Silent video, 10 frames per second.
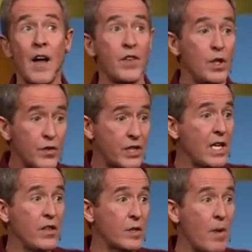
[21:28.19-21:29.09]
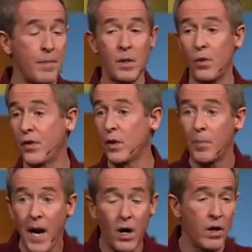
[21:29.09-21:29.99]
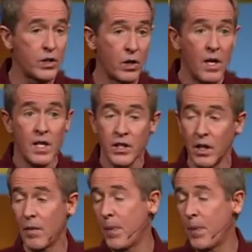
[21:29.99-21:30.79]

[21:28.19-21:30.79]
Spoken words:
and you've seen this maybe with your parents or some,